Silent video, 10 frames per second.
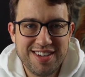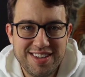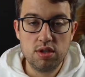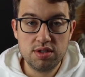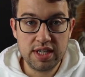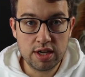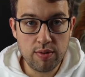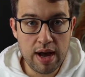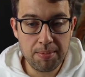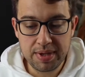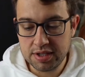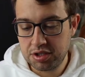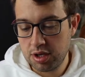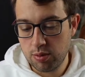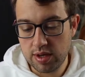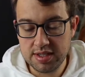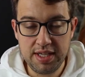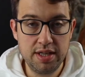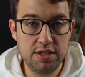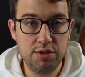So stick around because you're going to want to see
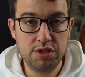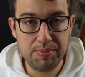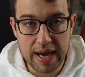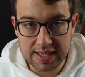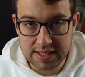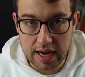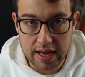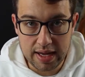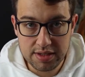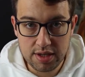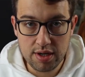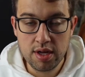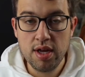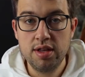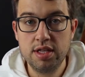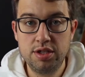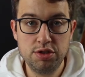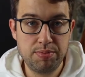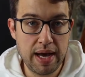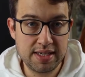the two SPACs that I entered, the two
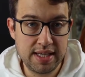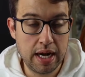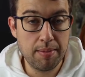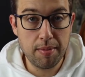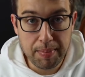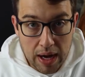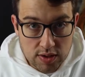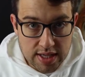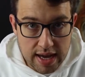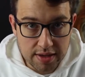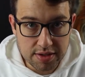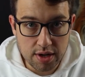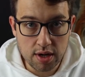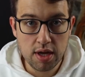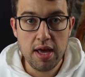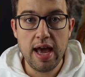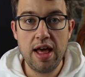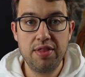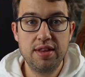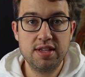SPACs that I'm about to enter,
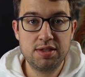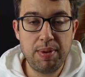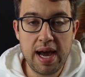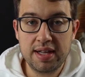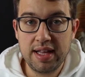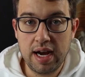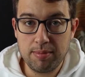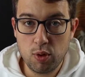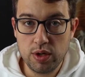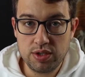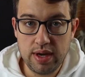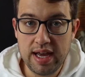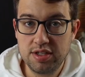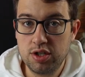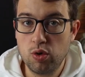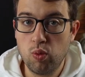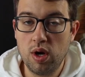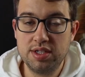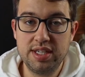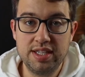and then the SPAC that I'm going to enter
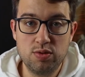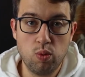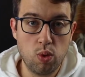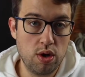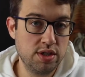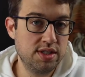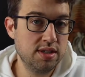once its warrants